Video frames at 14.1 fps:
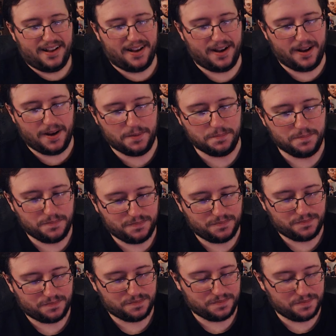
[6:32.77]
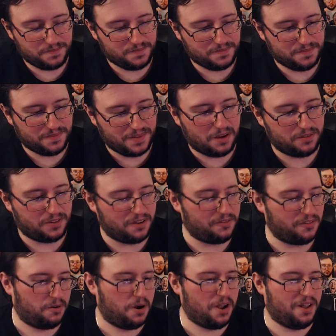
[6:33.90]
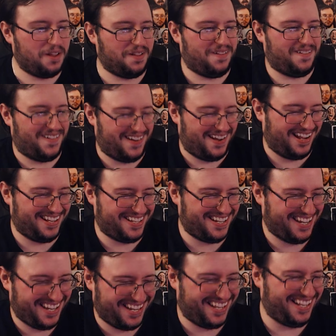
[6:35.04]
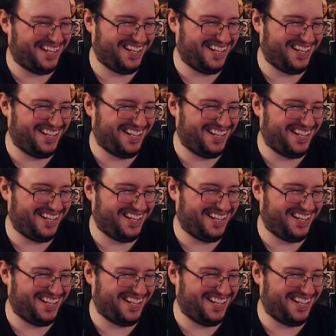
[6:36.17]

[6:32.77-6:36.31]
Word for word: ha. Um, I was definitely watching.